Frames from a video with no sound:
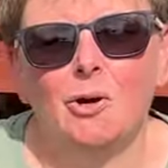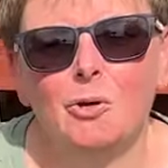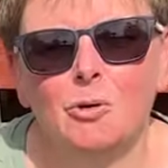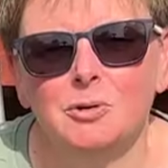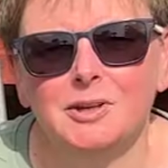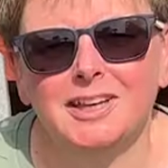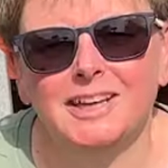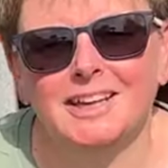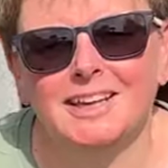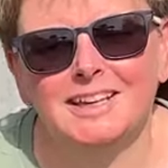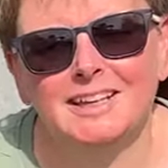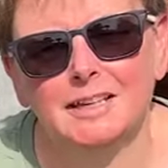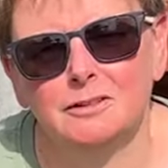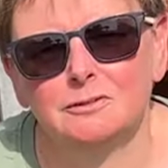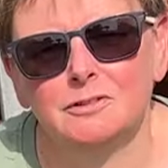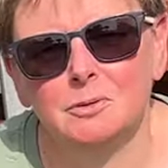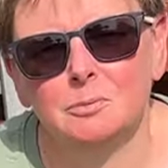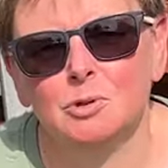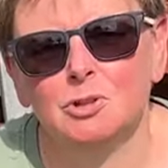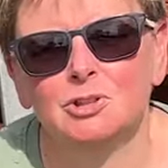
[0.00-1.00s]
Okay,
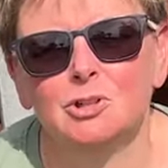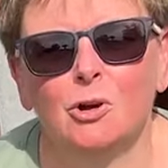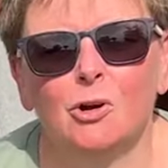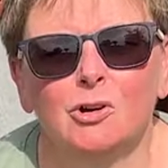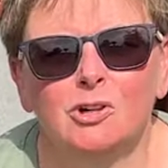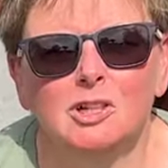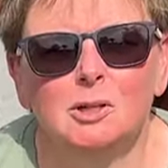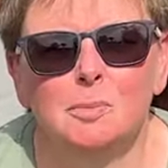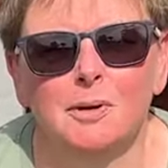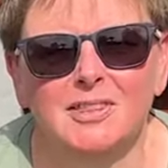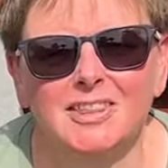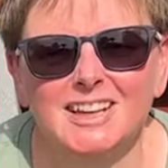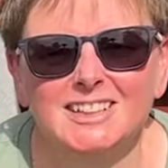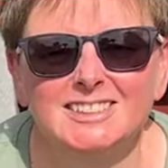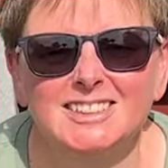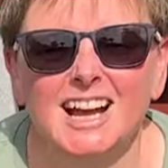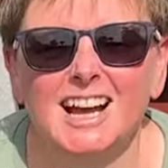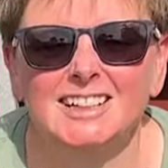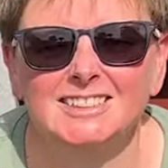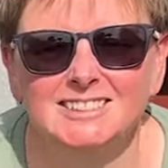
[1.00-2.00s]
given we're talking about
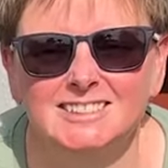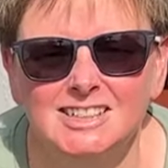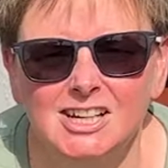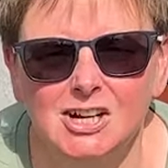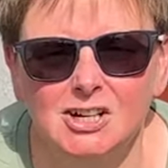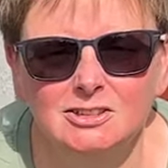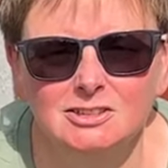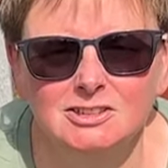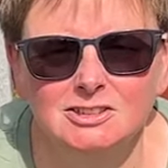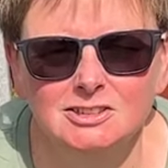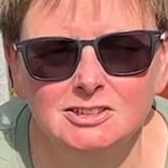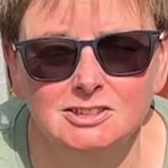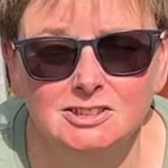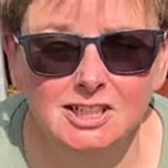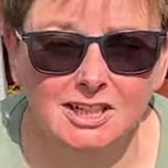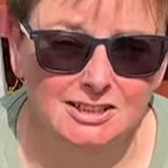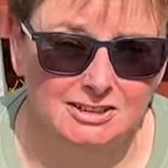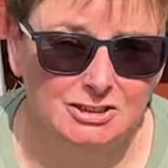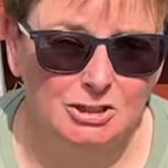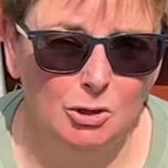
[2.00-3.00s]
this as gardeners
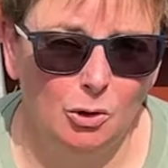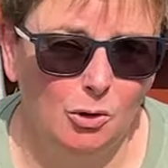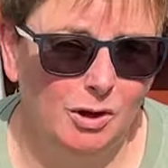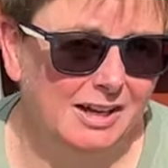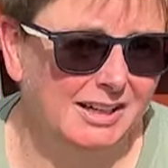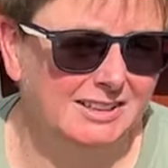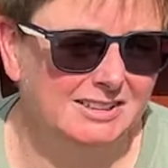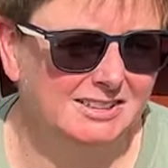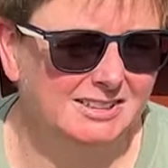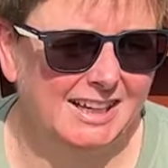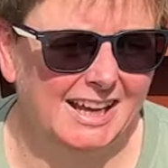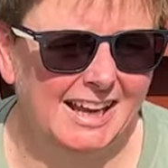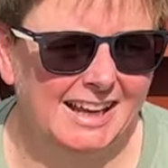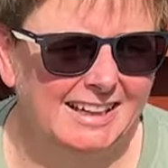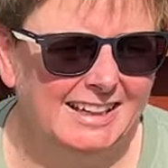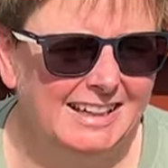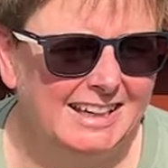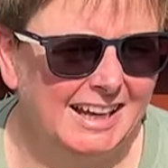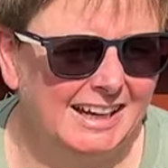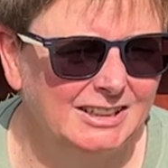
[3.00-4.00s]
and not as
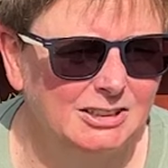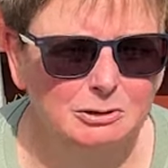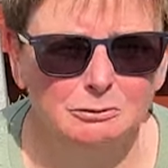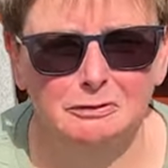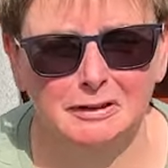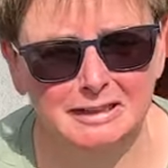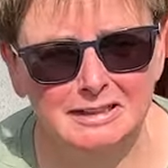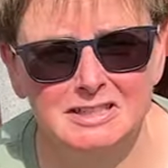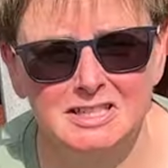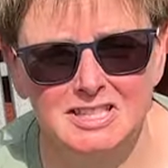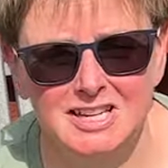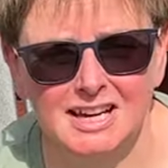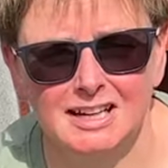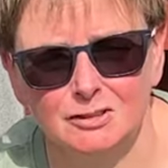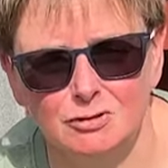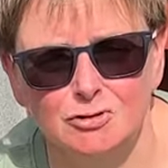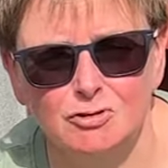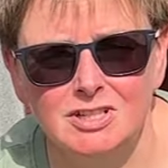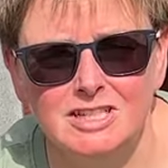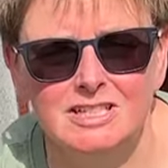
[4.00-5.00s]
any kind of
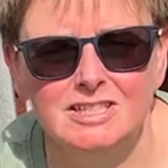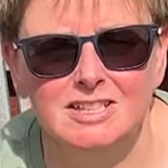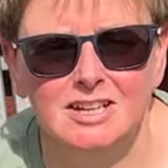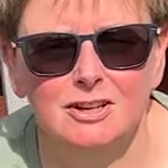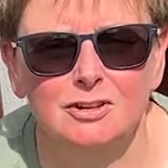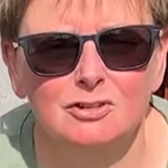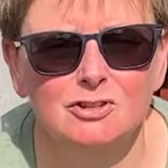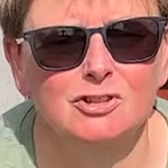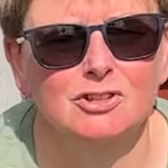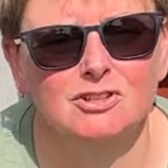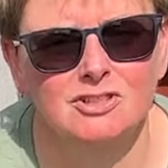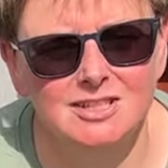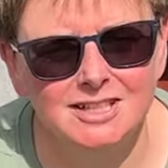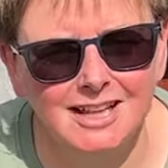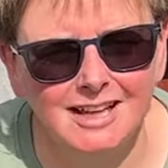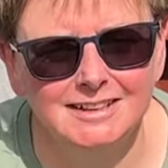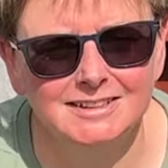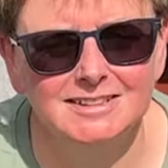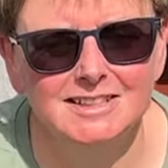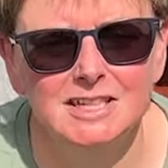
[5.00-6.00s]
insect researchers,
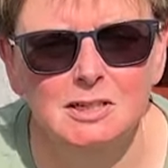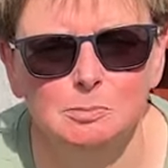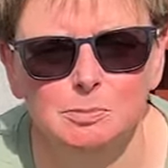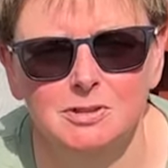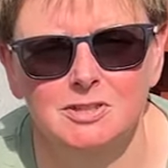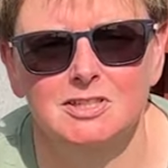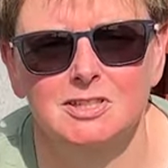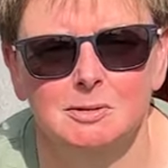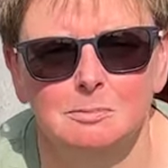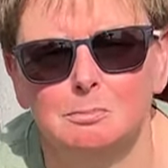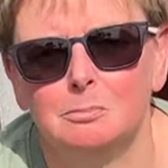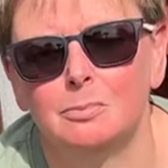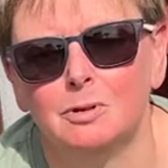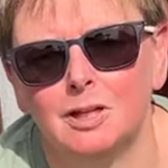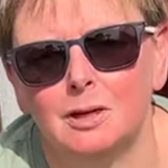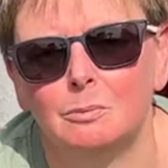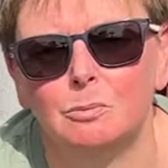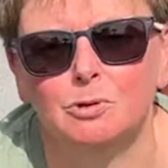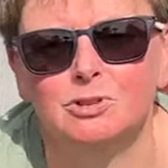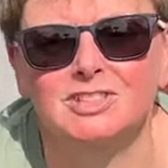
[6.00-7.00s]
let's keep it
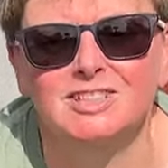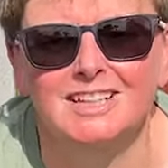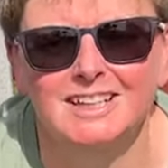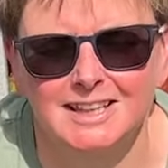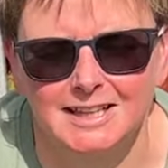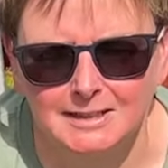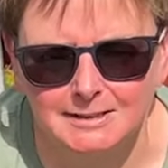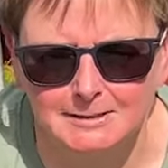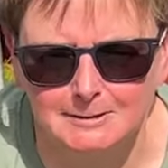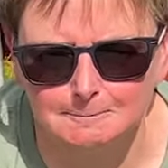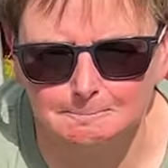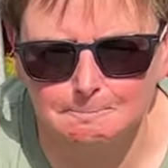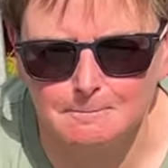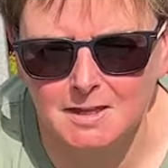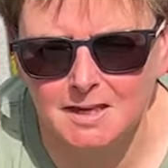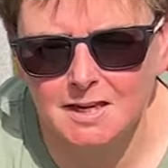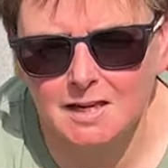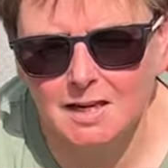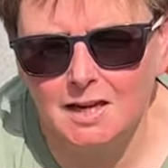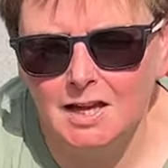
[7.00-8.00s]
simple and we'll say this.
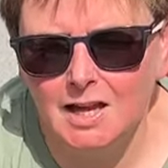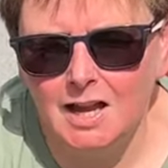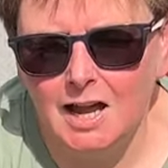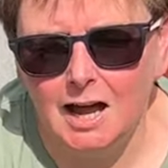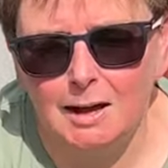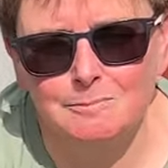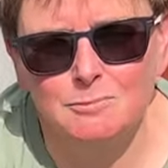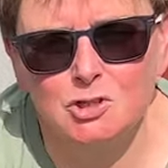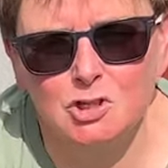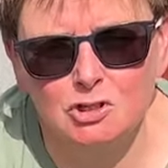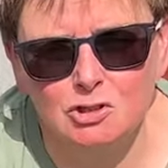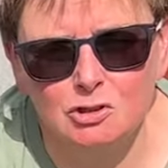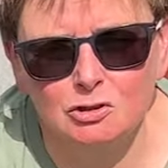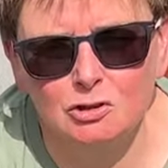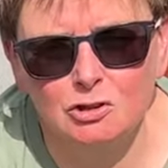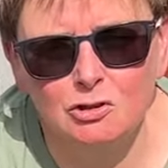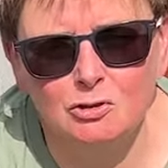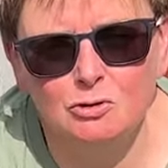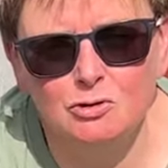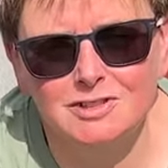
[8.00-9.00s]
I'm just
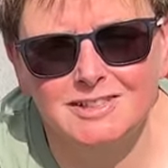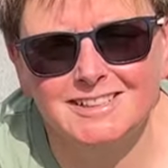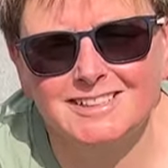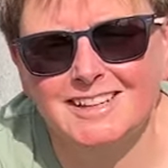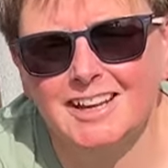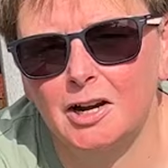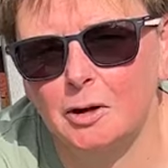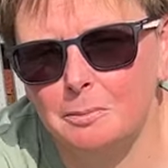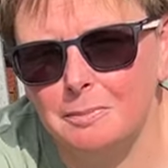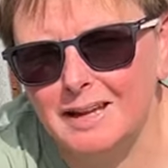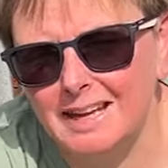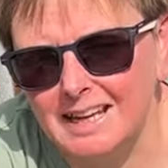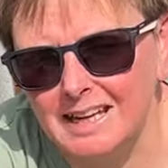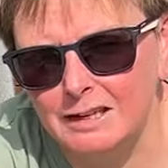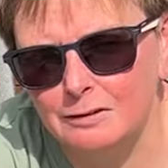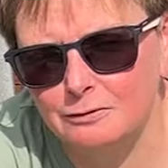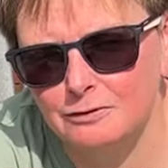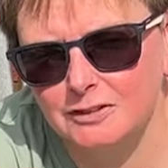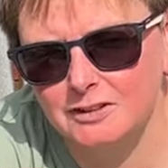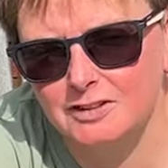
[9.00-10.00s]
going to use the term
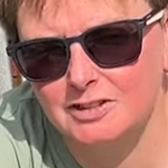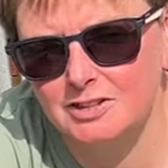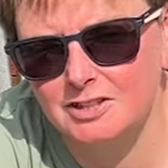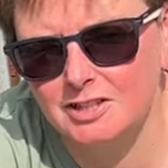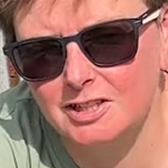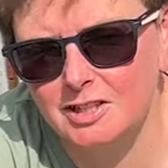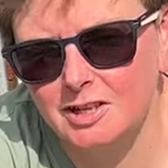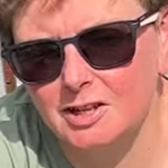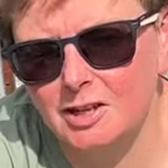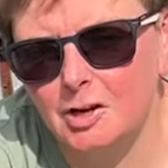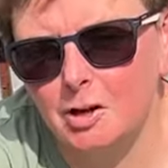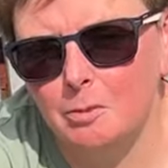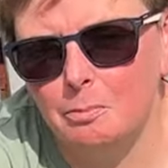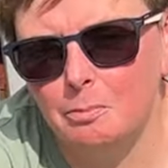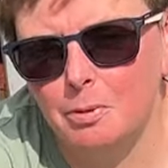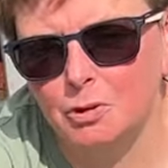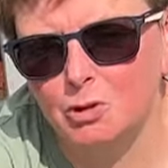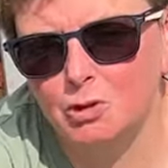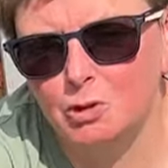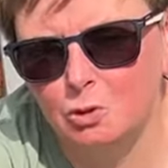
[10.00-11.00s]
aphids,
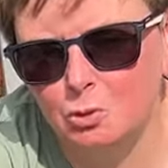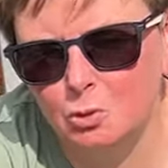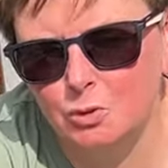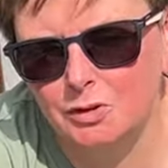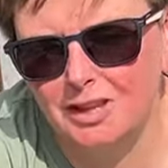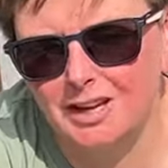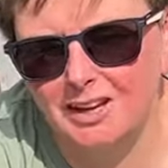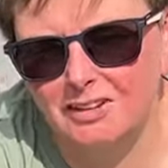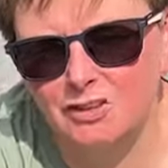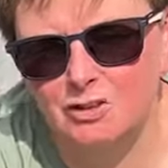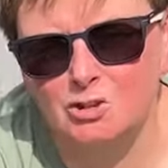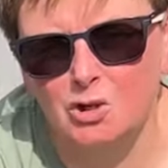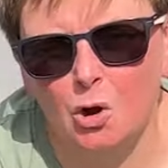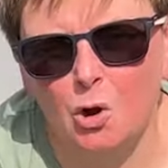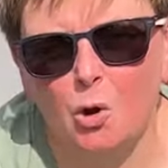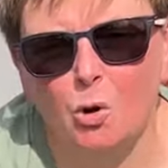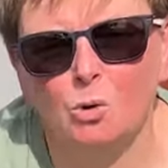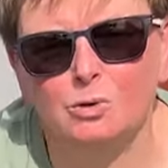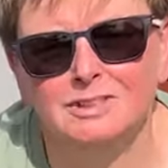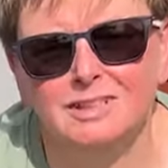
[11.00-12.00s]
but know that there's
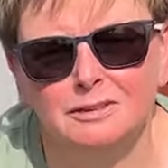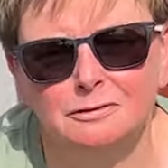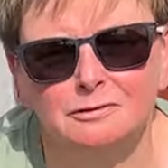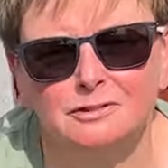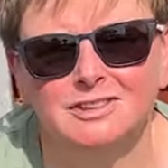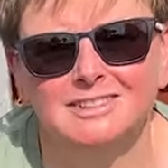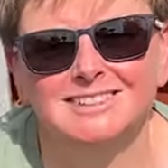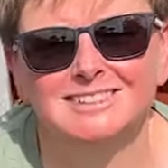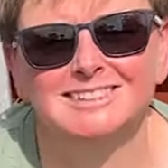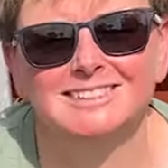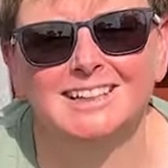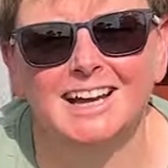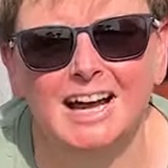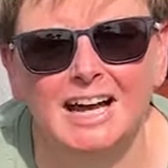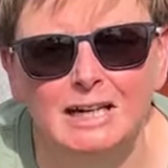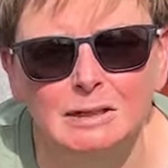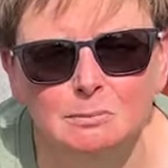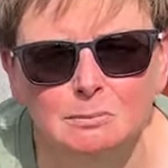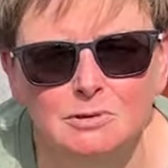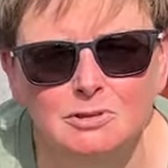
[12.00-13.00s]
all different
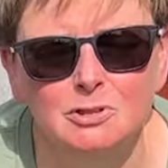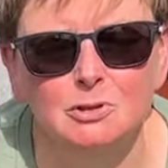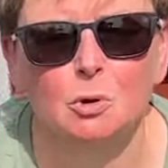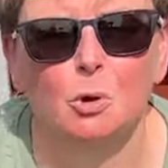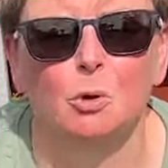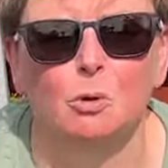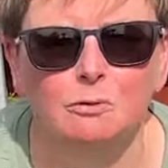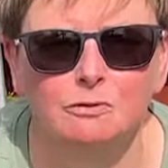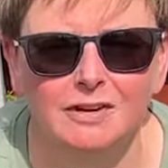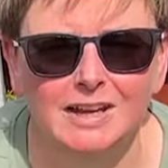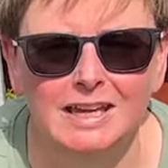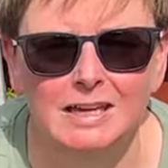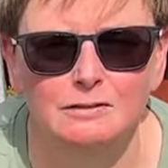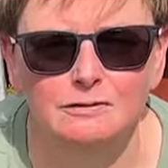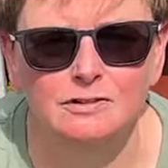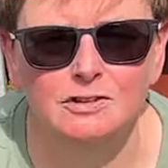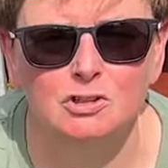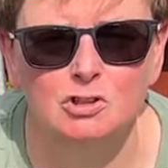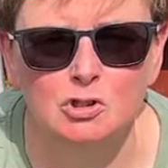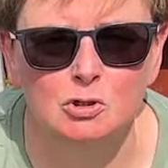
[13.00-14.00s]
types of
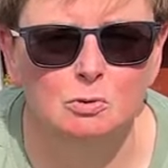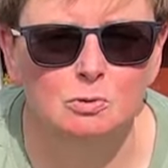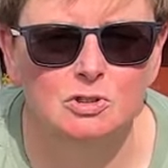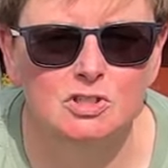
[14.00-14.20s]
aphids you'll